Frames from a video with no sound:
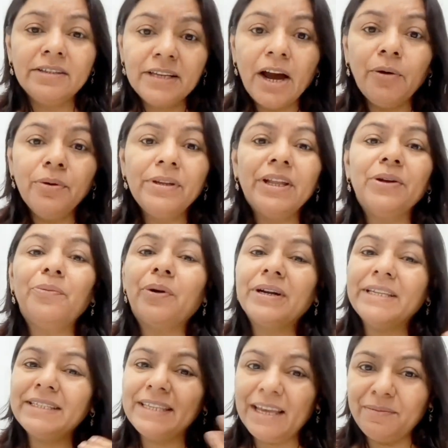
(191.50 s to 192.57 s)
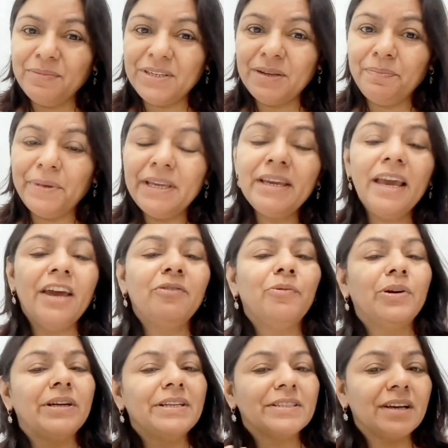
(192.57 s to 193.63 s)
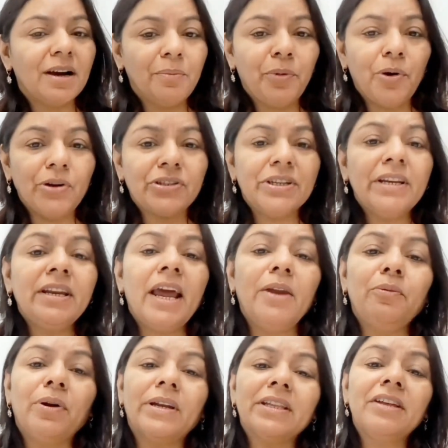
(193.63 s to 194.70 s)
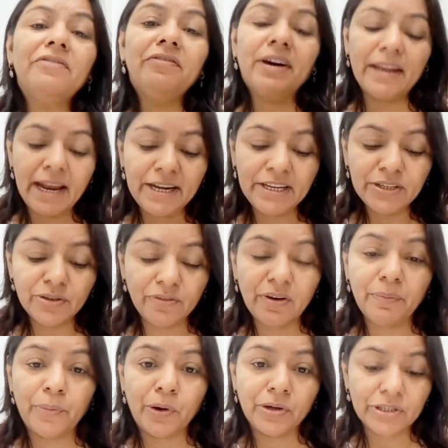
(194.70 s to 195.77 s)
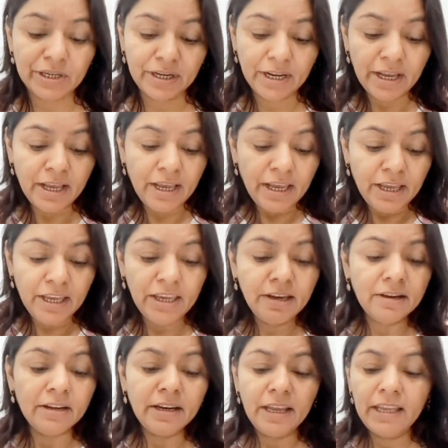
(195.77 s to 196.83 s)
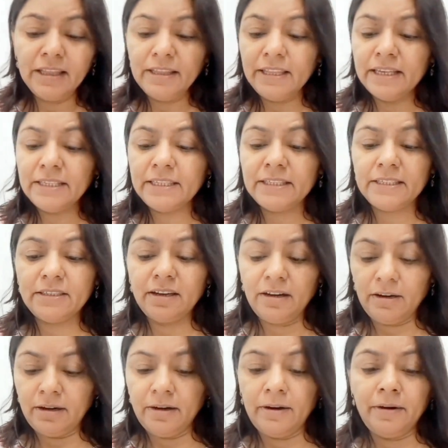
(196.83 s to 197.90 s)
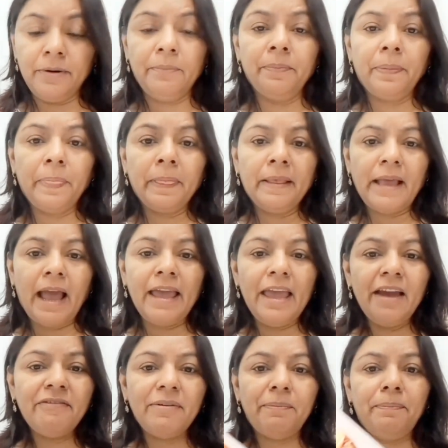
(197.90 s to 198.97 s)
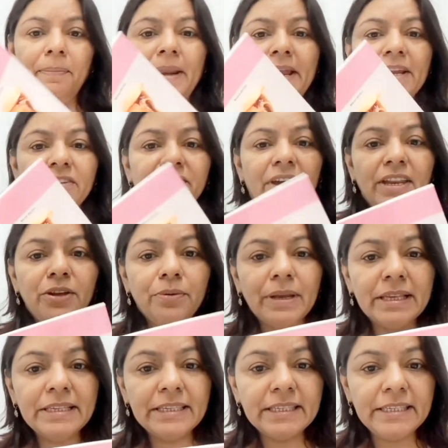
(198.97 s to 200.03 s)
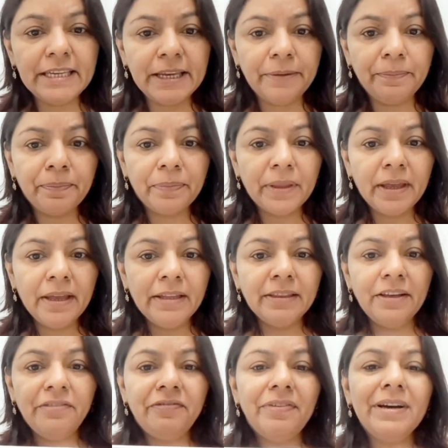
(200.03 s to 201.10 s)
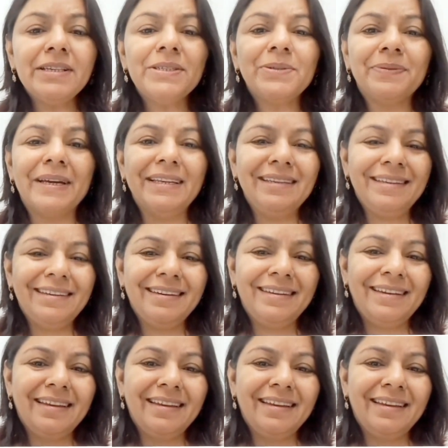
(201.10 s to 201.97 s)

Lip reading: doubt that what is MTP and what is abortion and what are the varieties of abortion. Here in this, I have a plate where you can see the first one